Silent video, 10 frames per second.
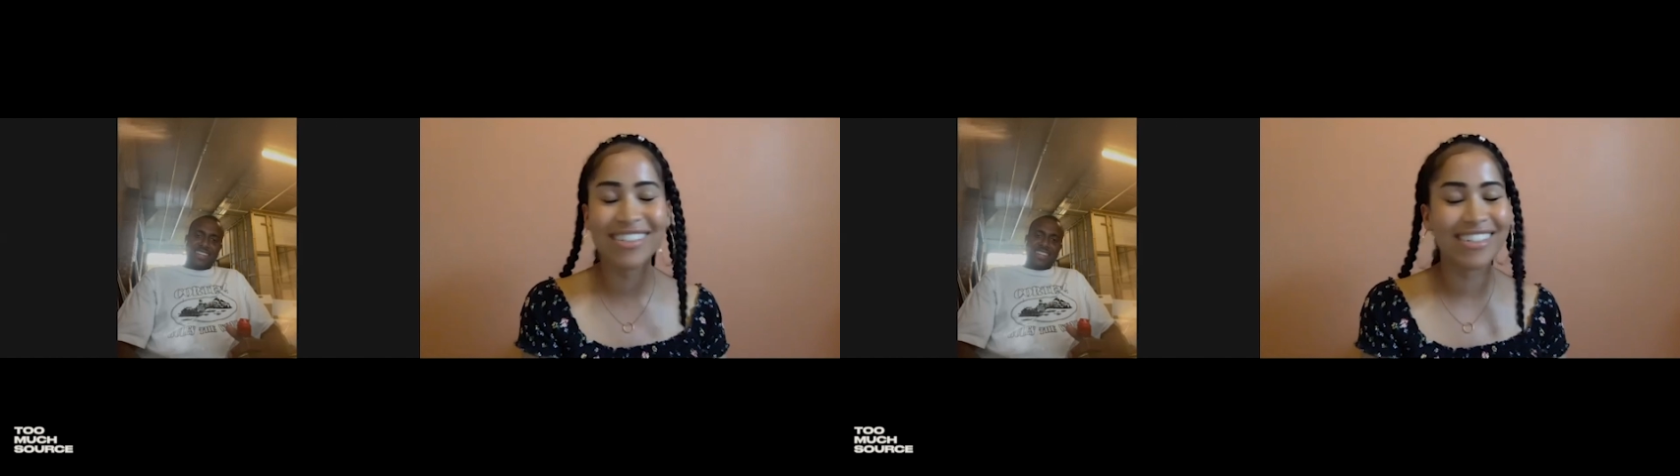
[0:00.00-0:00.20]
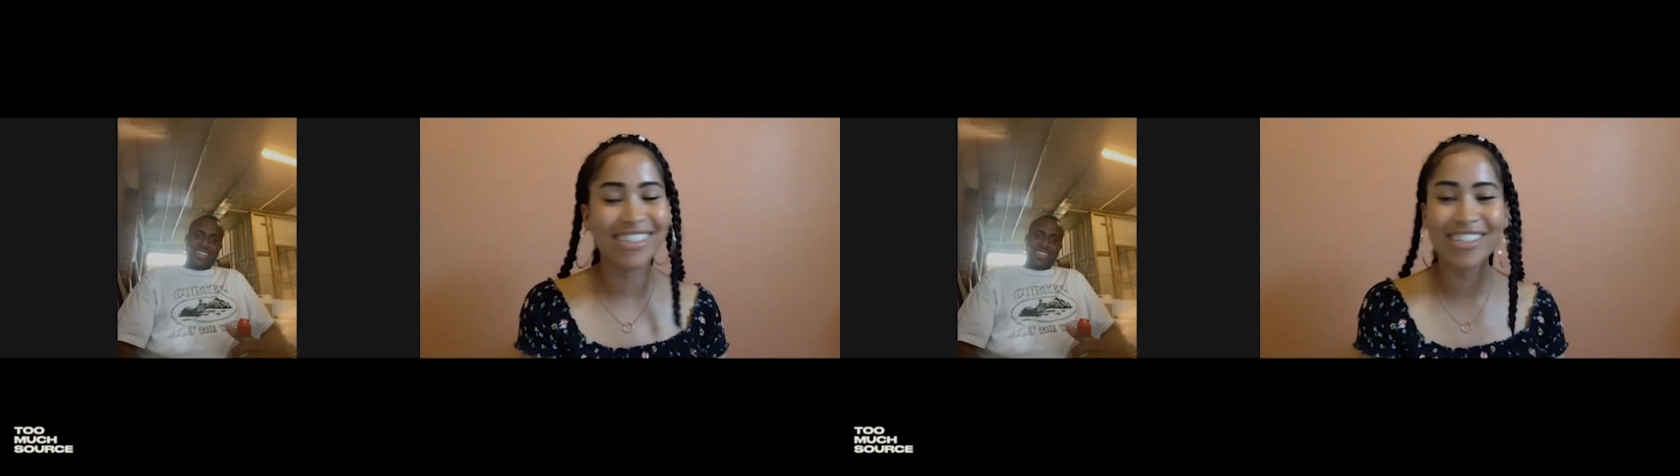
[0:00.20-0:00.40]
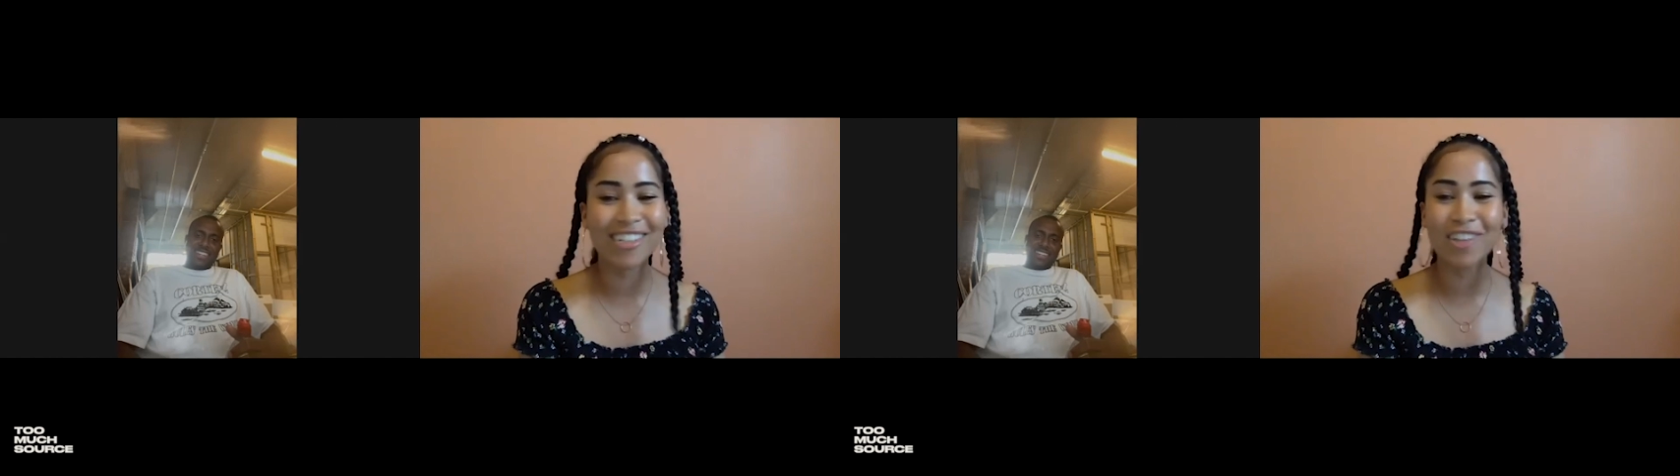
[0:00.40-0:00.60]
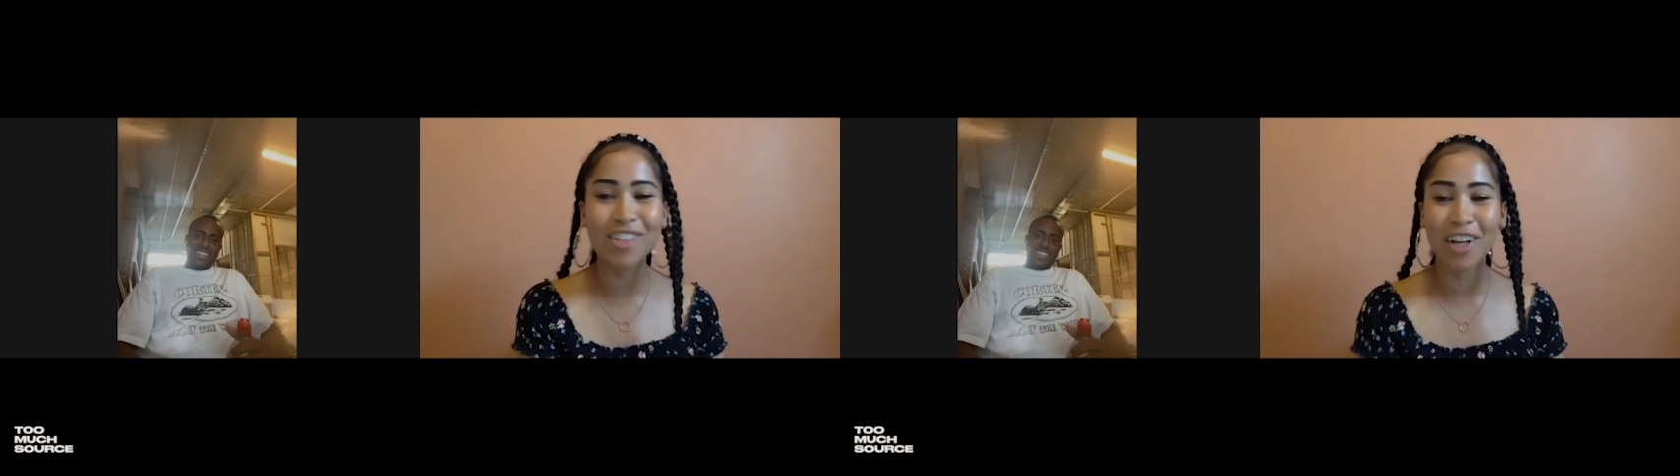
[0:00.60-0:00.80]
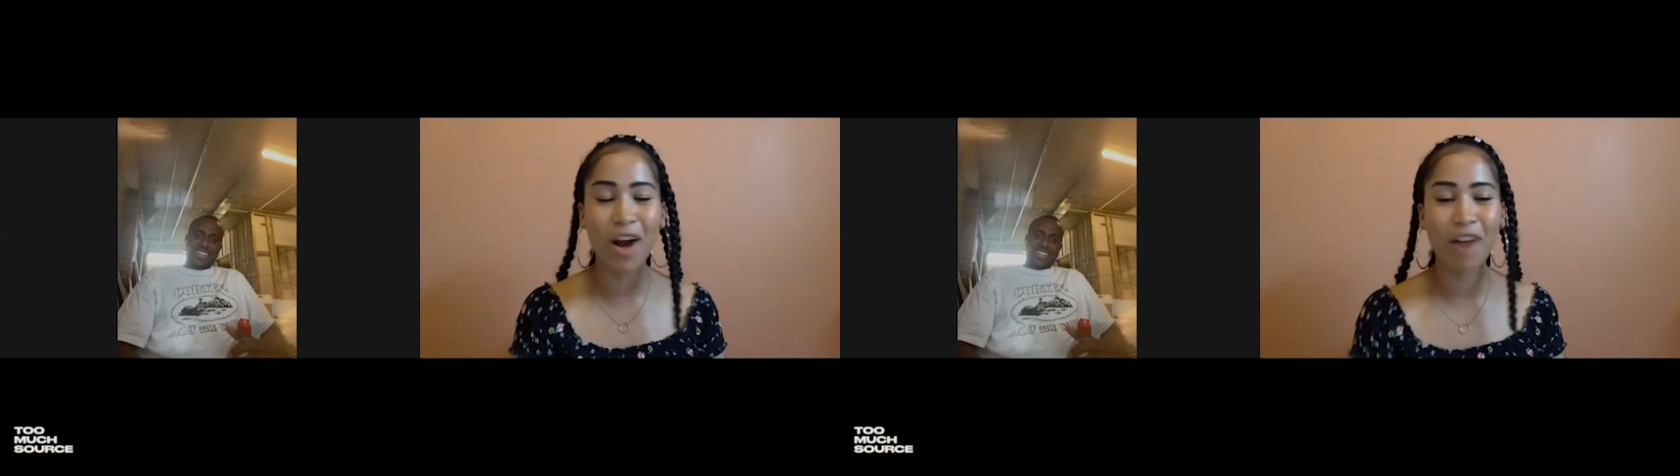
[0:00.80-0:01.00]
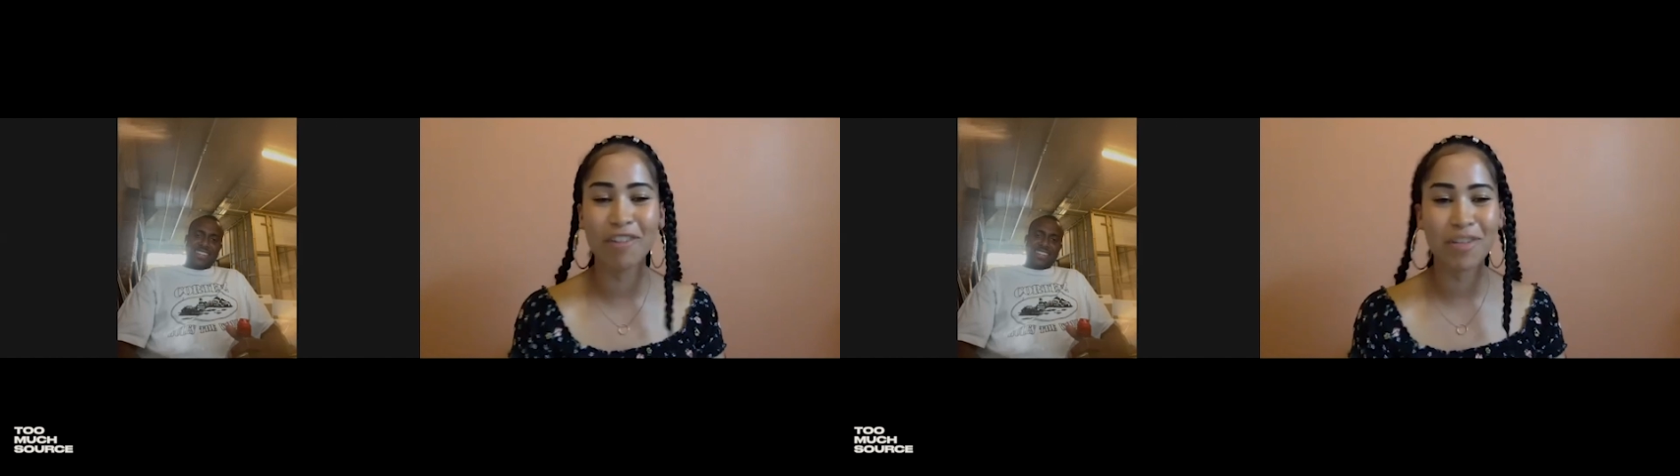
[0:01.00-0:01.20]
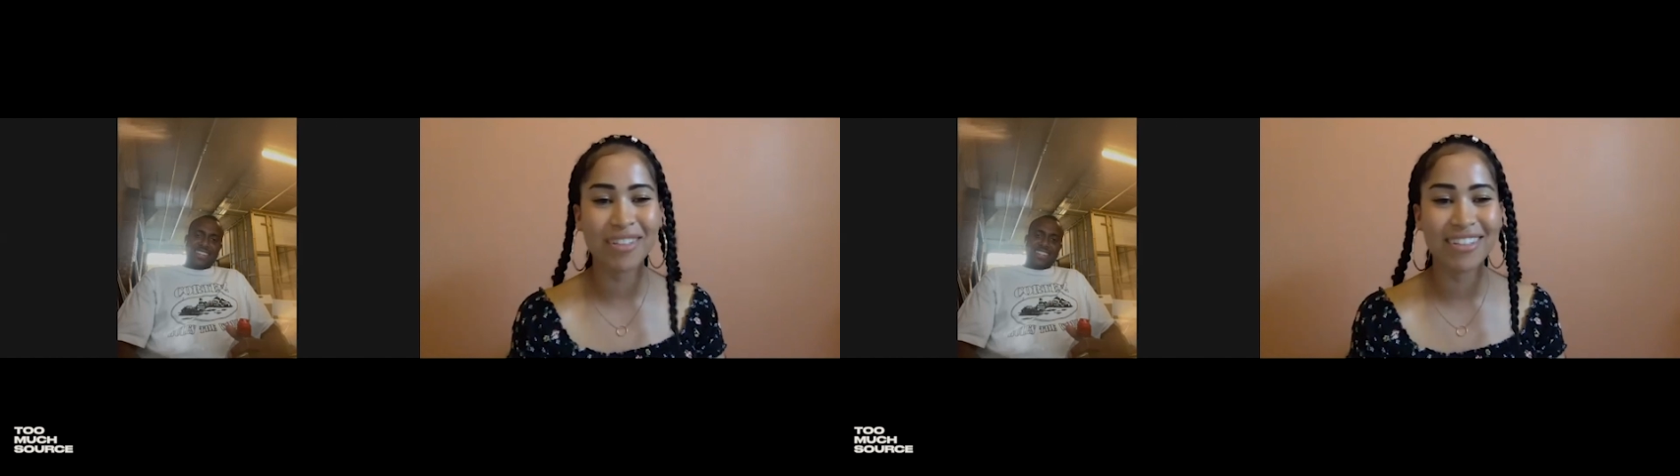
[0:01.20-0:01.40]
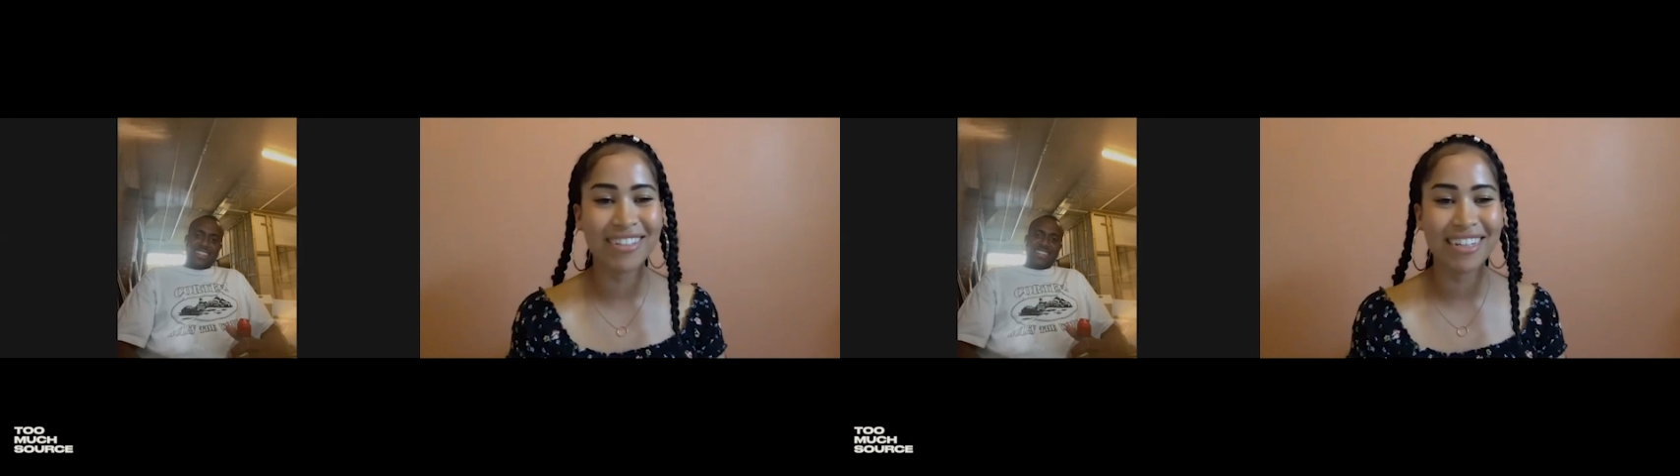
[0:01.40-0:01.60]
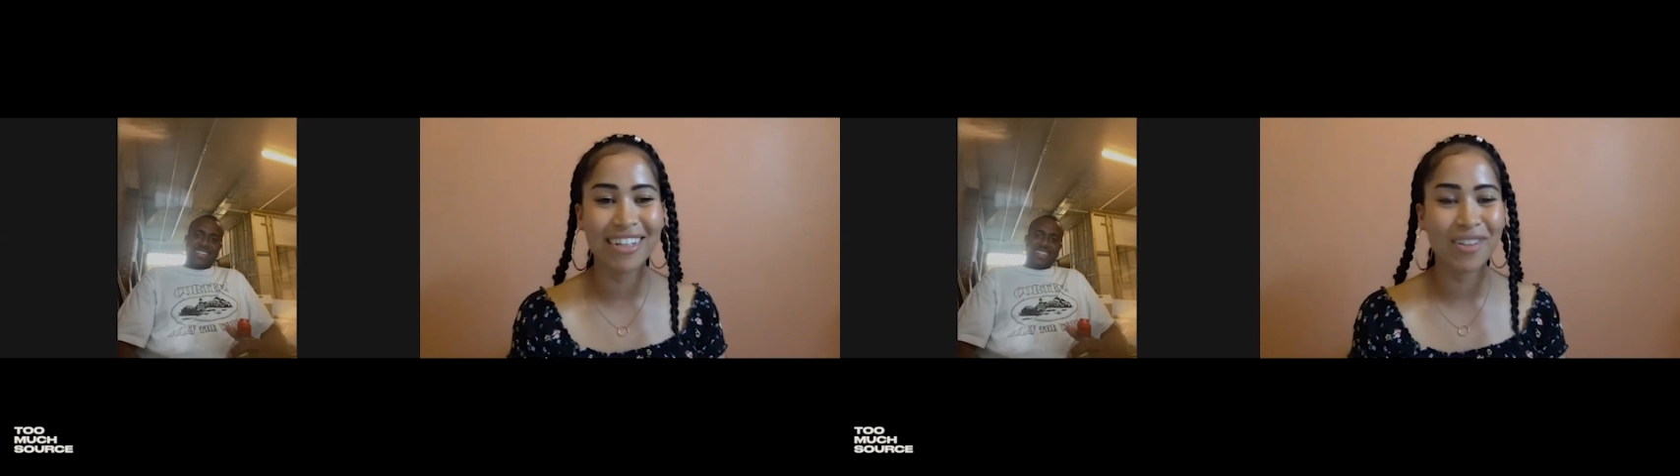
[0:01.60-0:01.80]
Just such an encouragement to see.